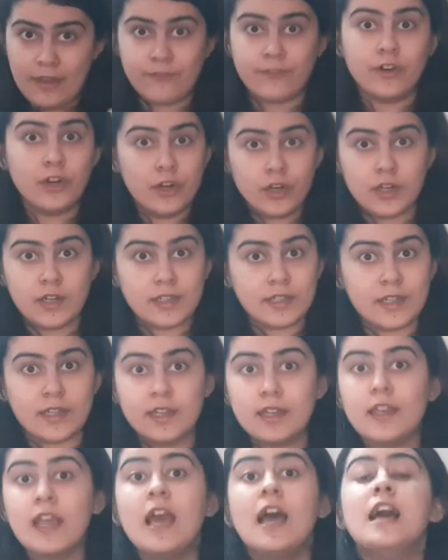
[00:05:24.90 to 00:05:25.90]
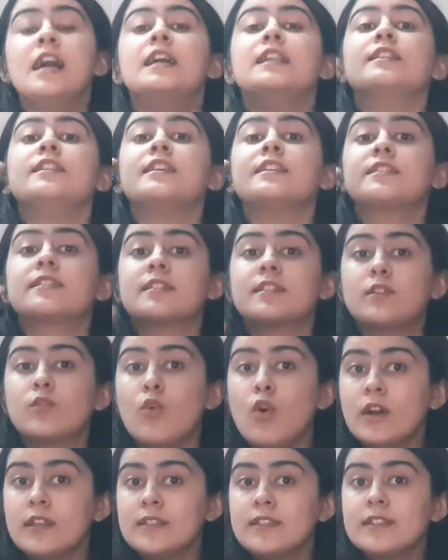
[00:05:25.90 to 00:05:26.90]
heard it, this
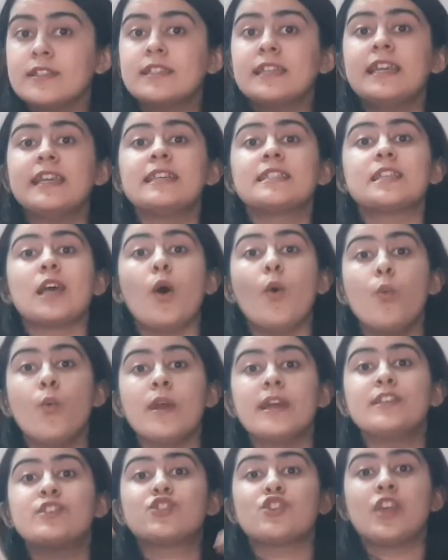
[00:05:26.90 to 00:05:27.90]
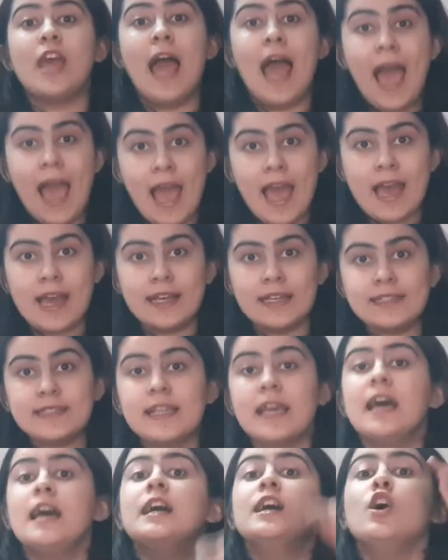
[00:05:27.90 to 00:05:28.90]
quantities which has
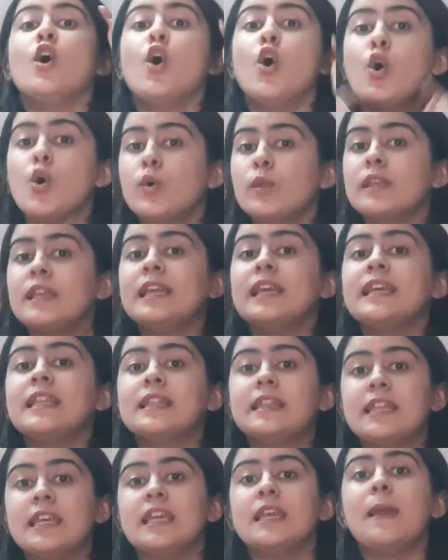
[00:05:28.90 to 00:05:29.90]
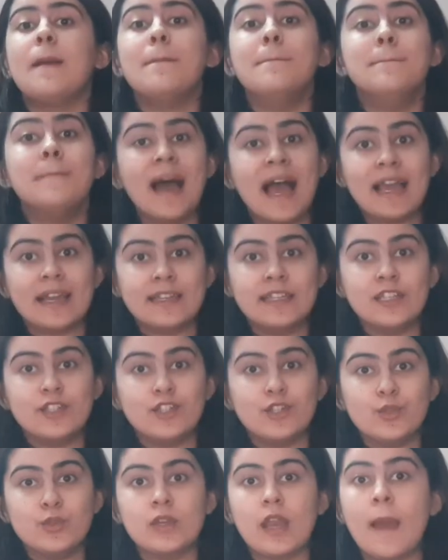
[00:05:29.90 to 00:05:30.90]
only the
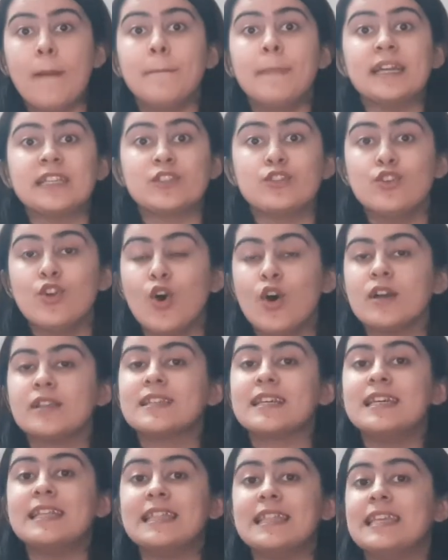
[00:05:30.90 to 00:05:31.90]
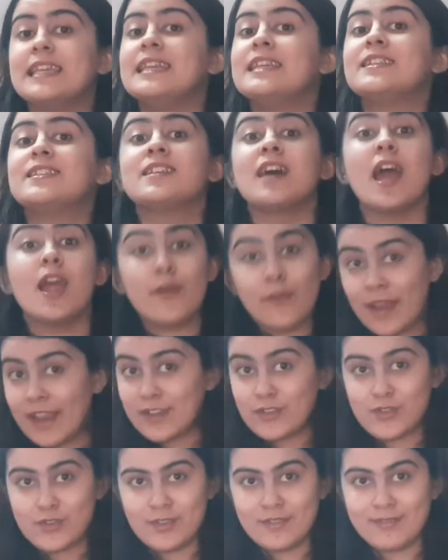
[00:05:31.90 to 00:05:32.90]
magnitude but not the
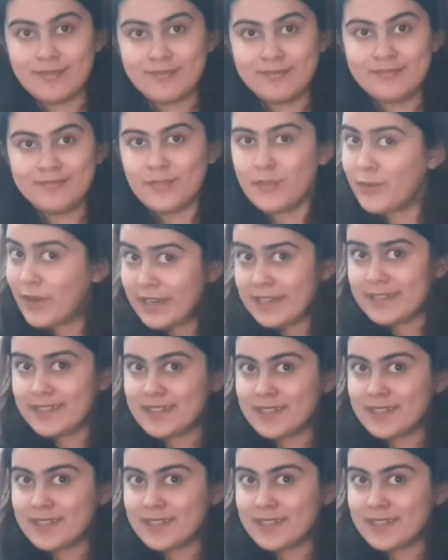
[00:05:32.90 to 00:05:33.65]
direction, right?